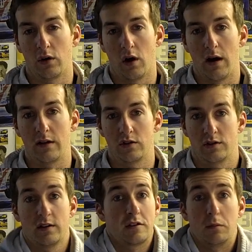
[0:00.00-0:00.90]
car out and
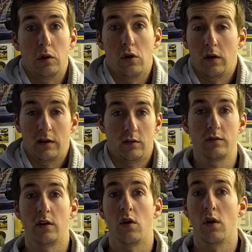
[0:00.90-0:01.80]
just explore, because it
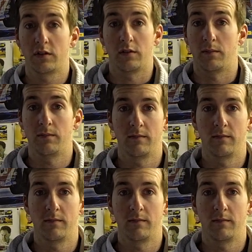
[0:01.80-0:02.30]
was awesome.